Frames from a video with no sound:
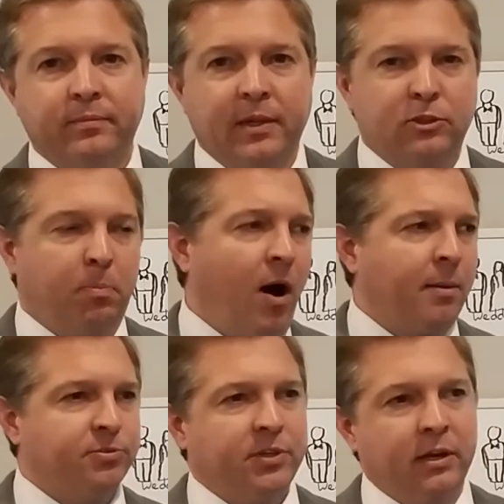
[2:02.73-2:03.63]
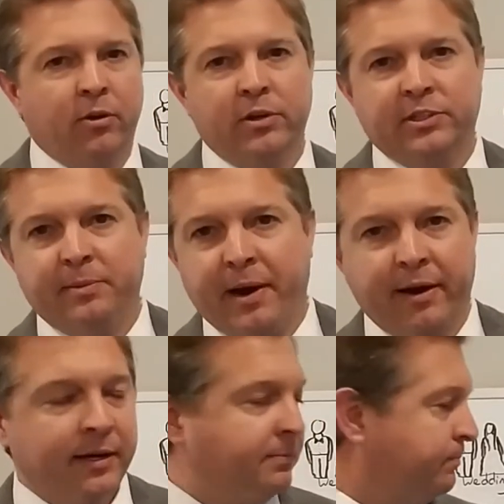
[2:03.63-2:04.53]
Is Bob single or is he
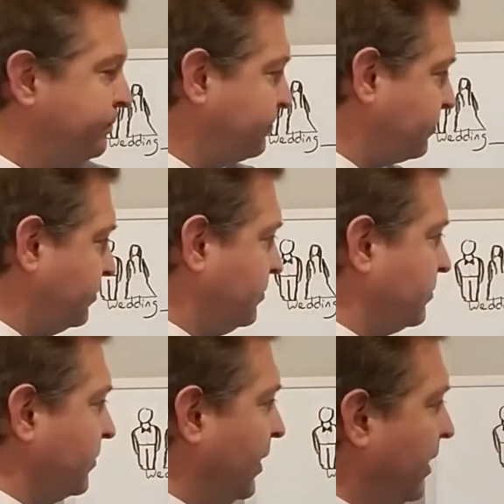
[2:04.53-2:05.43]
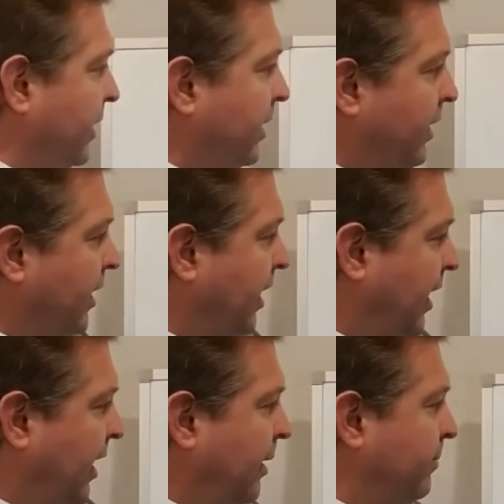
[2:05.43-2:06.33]
married?
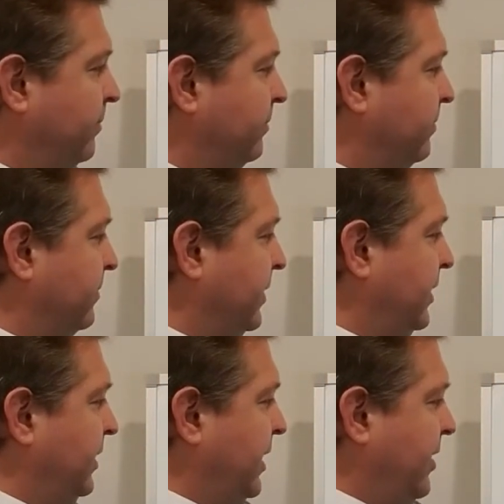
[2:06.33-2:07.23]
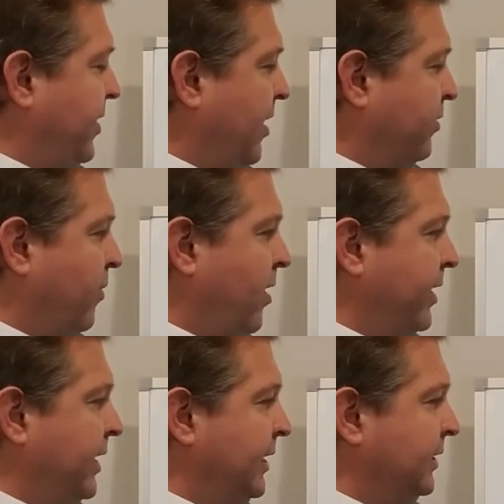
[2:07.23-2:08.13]
And the other one
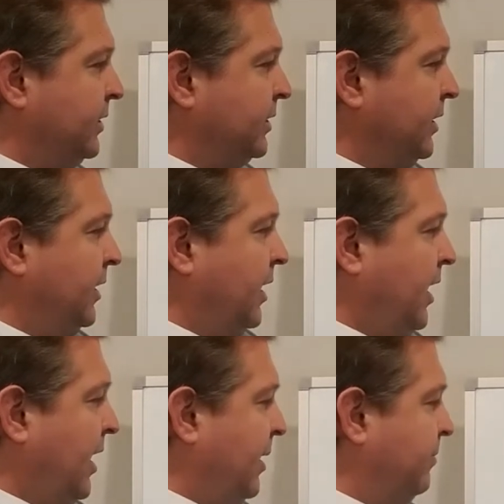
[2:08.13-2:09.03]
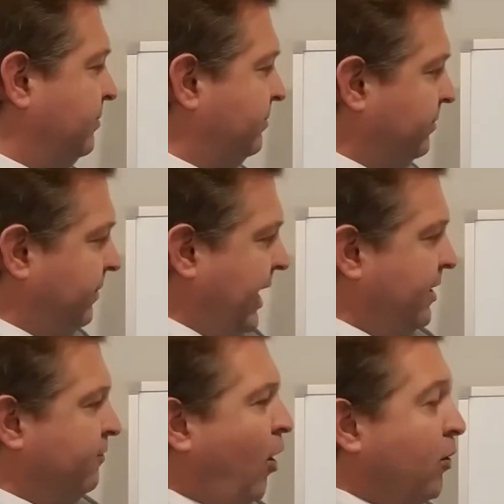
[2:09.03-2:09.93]
is, it
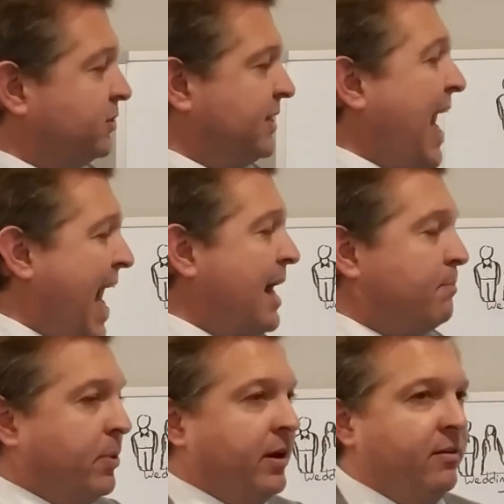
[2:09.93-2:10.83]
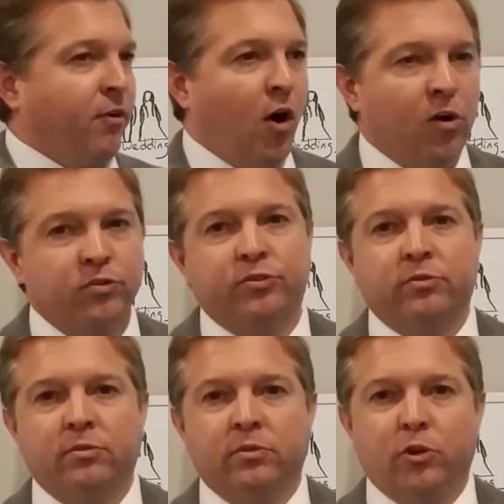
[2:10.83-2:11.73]
involves that, but it involves
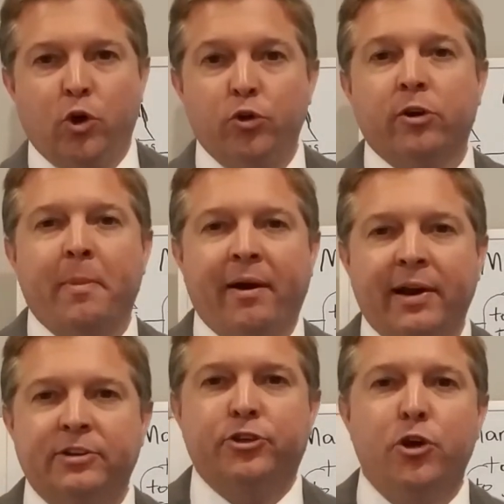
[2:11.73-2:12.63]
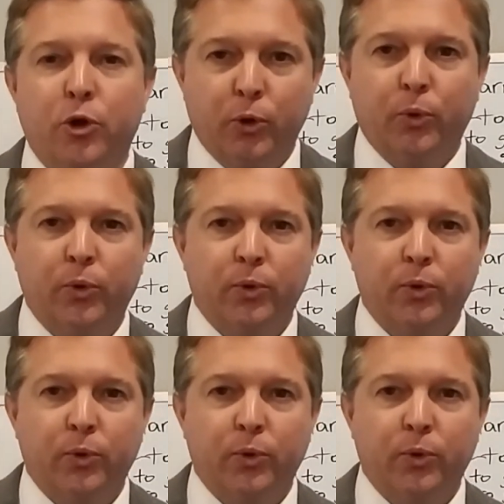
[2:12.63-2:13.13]
who they're married to.